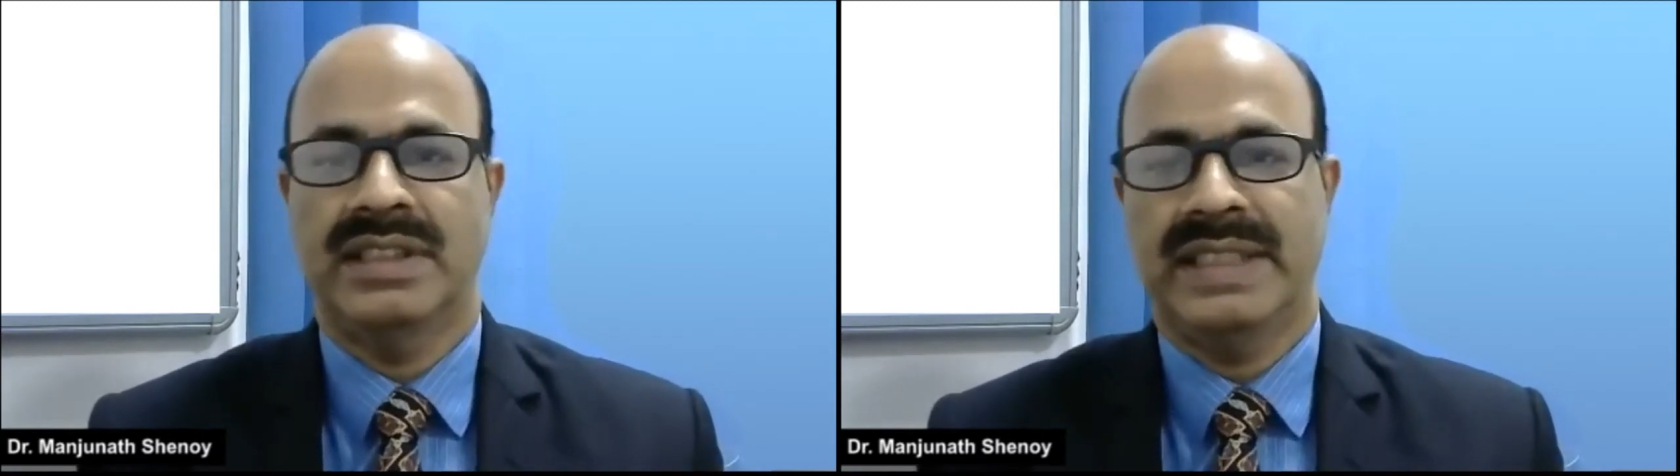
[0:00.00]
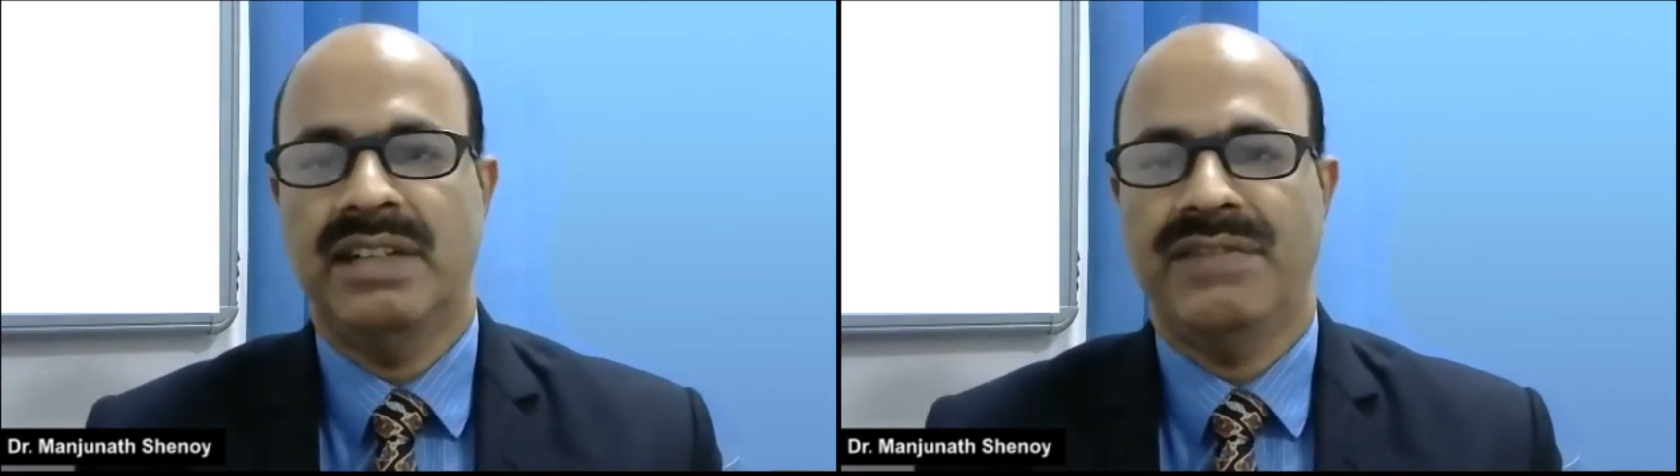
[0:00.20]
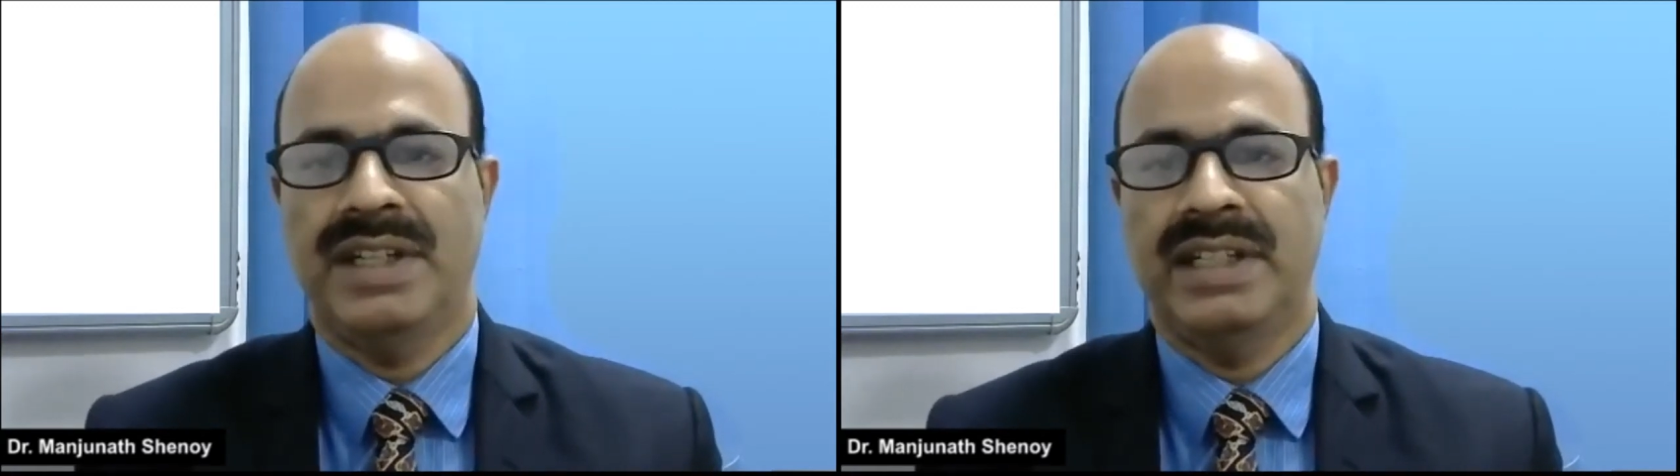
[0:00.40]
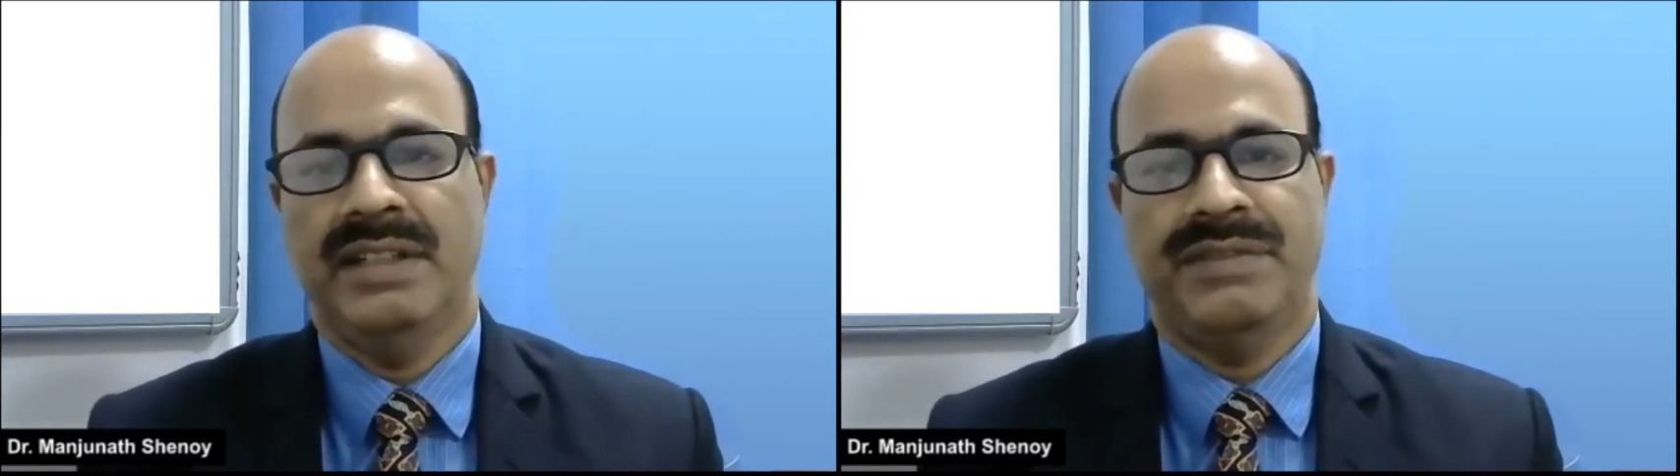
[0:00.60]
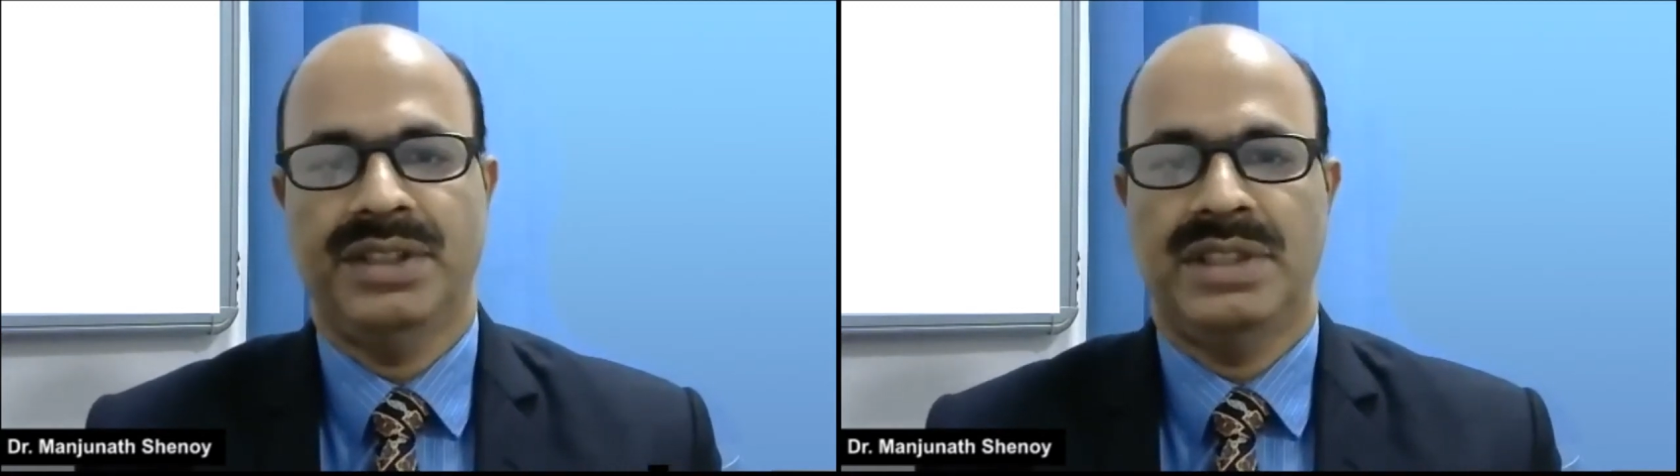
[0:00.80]
skin fungal
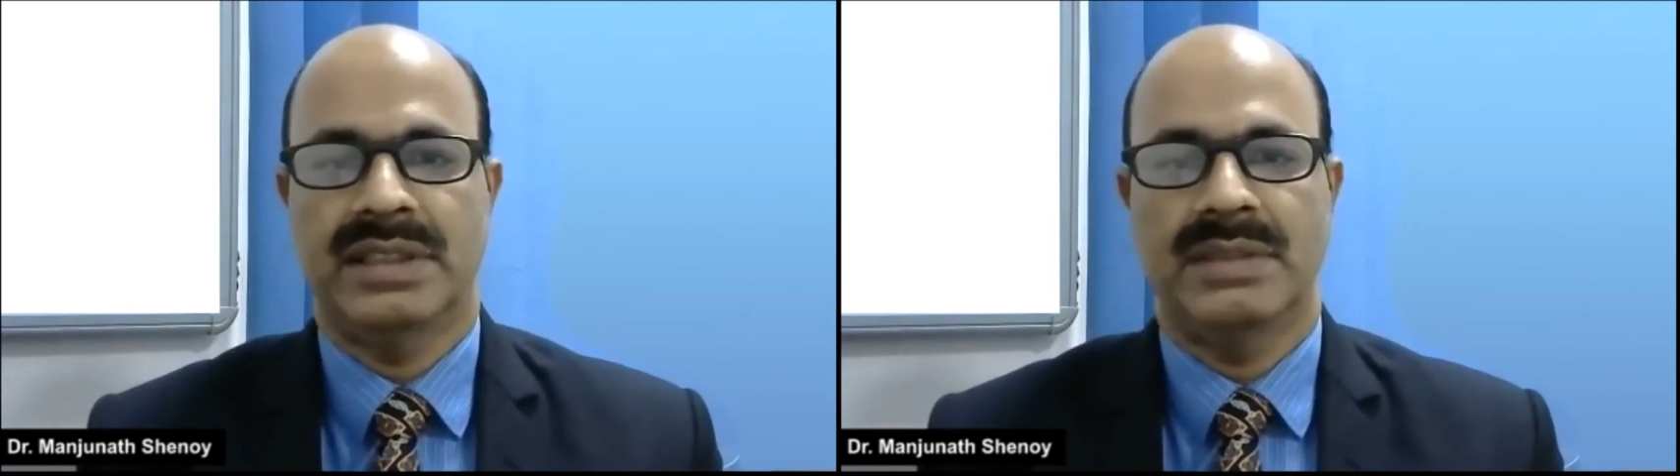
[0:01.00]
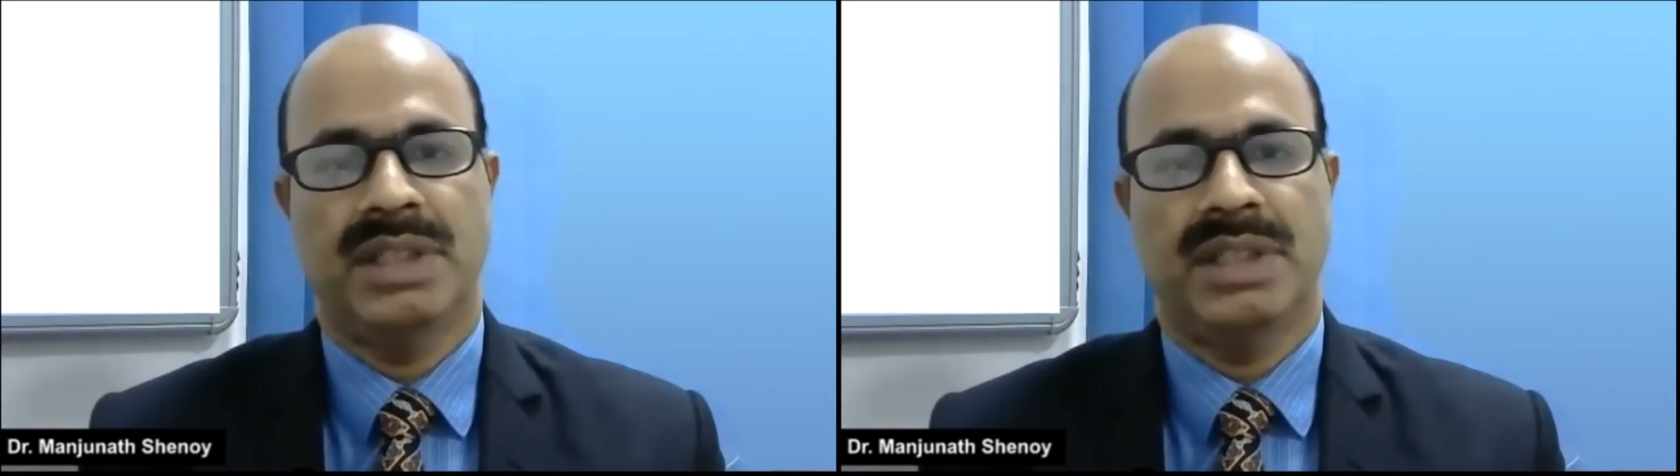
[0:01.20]
infections.